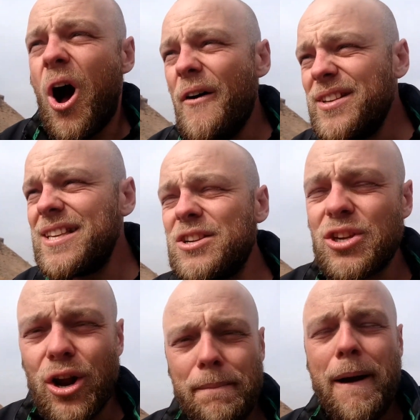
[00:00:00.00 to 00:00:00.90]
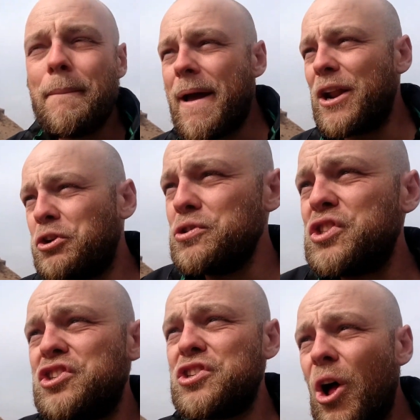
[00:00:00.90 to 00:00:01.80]
I've essentially got to pump out a
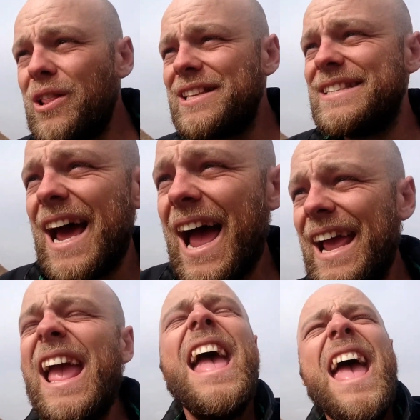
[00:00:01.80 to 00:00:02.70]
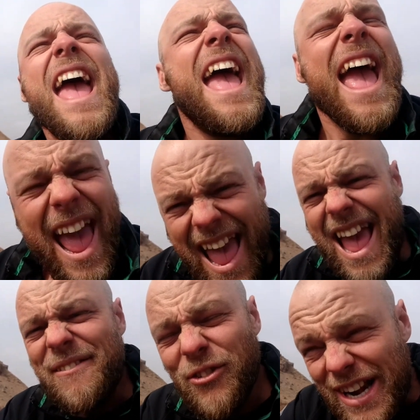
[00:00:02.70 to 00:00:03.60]
good solid day
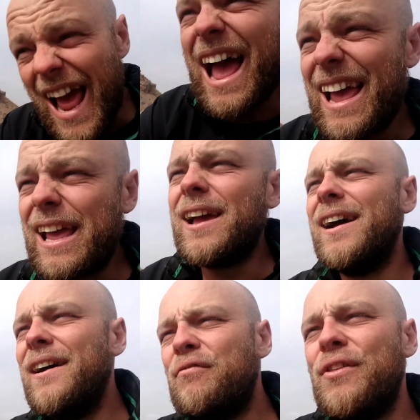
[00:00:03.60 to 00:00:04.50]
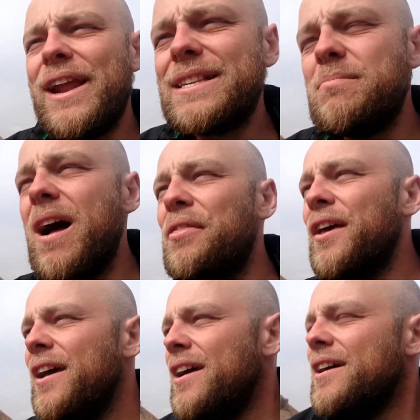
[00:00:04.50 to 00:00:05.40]
every day for the next month
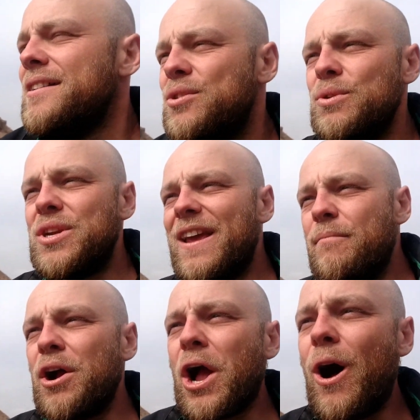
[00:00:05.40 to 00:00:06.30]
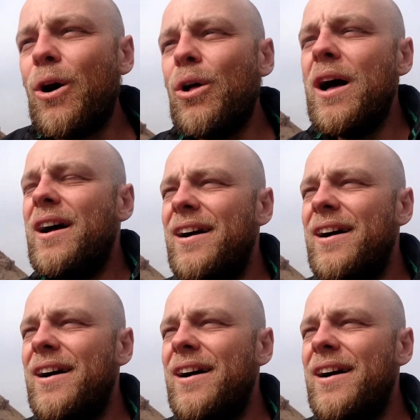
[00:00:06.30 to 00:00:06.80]
to achieve my goal,